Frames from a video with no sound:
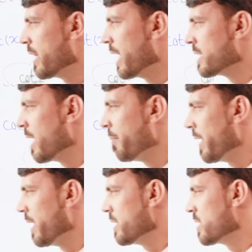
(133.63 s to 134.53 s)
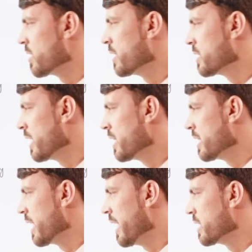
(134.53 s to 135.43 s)
The example is
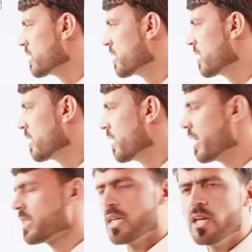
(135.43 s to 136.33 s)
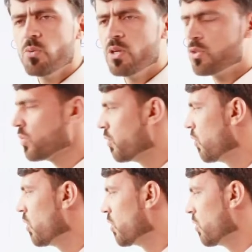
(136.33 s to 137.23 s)
tangent x is equal to
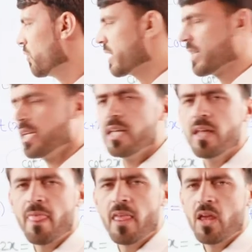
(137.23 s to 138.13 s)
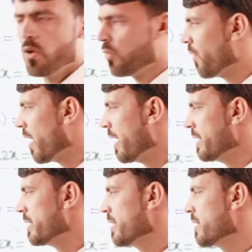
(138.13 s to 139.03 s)
4 over 3.
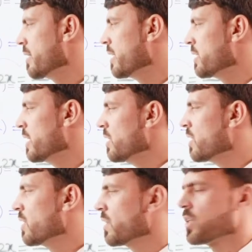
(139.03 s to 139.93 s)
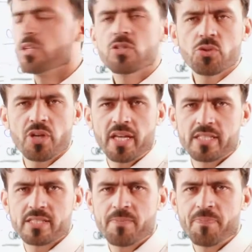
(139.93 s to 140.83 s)
Find tangent
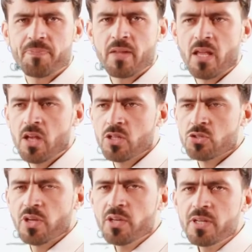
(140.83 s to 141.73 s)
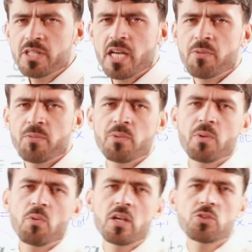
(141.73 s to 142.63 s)
2x. So every time when
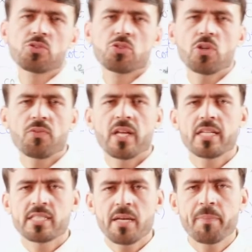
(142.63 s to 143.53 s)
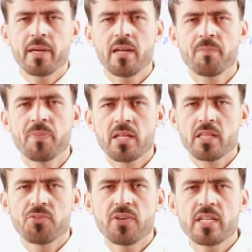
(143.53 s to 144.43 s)
we want to solve an example,
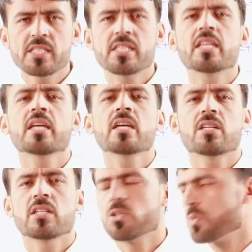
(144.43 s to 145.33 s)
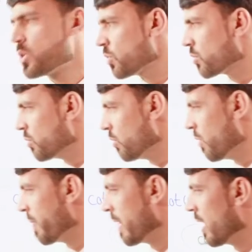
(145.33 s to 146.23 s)
the first thing that we should
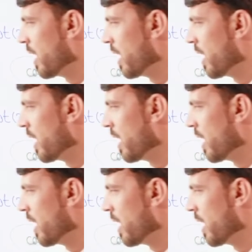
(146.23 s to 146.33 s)
do,